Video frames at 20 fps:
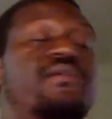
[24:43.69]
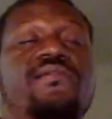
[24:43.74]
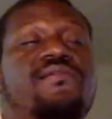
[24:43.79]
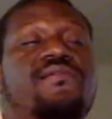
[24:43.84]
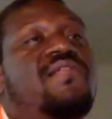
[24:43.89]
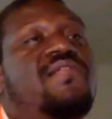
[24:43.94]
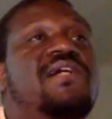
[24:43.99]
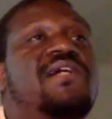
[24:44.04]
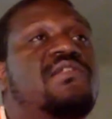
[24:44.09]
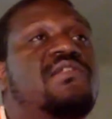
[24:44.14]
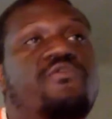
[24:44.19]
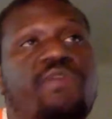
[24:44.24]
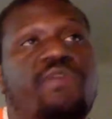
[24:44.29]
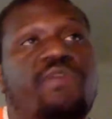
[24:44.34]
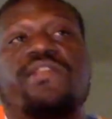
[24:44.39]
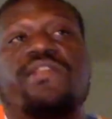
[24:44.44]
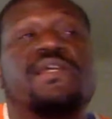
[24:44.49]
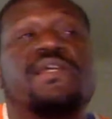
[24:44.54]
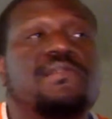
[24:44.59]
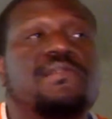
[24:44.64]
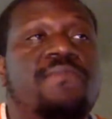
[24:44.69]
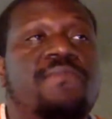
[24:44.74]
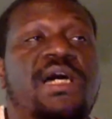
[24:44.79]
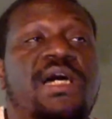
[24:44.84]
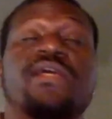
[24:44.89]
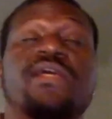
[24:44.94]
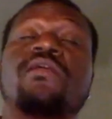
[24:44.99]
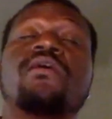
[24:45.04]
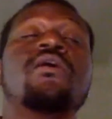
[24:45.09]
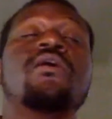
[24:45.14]
There's lots of great things,
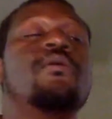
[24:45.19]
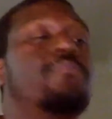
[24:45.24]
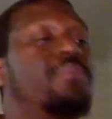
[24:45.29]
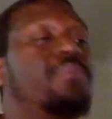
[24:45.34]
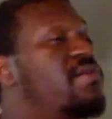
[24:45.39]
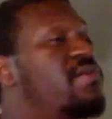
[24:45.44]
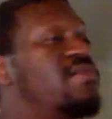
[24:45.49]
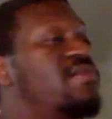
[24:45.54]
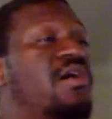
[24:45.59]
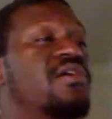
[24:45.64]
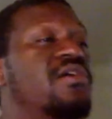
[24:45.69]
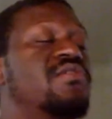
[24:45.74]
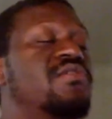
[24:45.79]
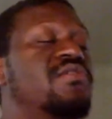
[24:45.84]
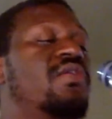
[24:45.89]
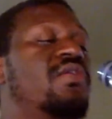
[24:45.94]
but there's also